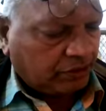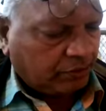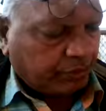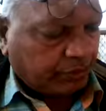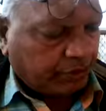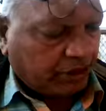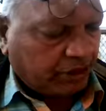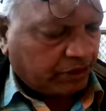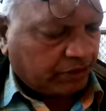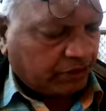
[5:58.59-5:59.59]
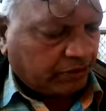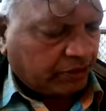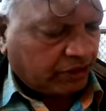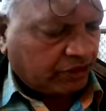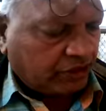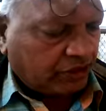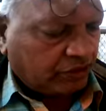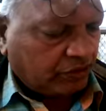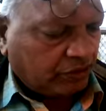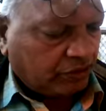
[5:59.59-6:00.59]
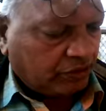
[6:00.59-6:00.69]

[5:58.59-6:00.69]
preparing rebar schedule,